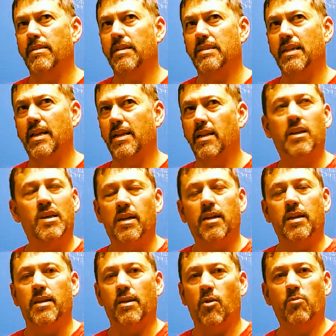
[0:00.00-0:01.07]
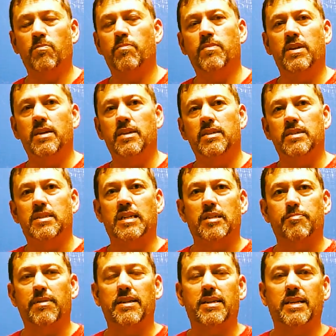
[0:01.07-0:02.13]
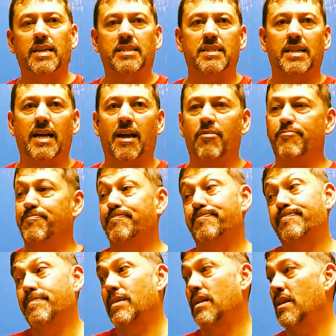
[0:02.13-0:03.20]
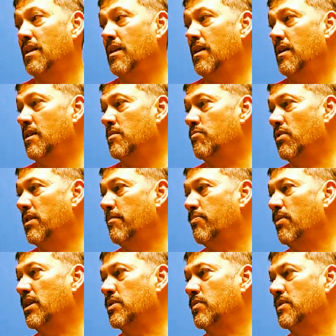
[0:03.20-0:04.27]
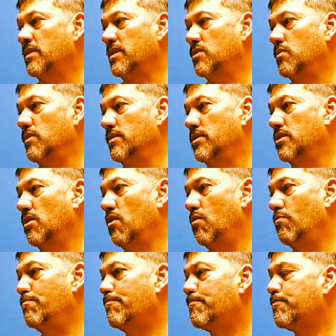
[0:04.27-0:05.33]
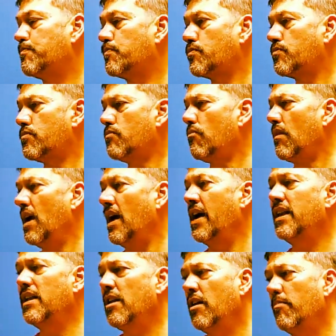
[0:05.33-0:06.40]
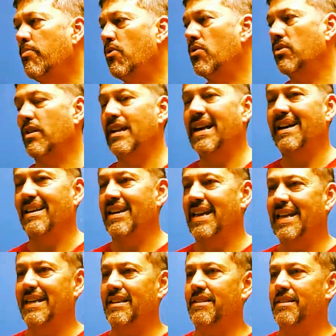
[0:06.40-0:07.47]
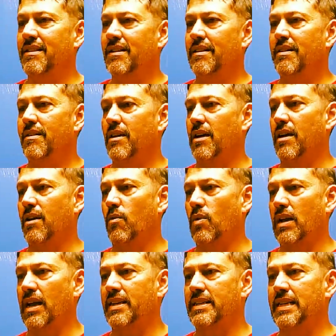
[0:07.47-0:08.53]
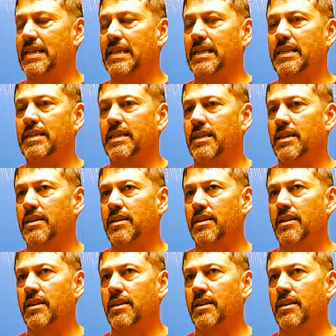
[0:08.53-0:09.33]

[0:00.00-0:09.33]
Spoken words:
be a 10. Nope, 6-pin kicks it out. Pretty impressed with this one. So I ended up pulling it out late when I needed,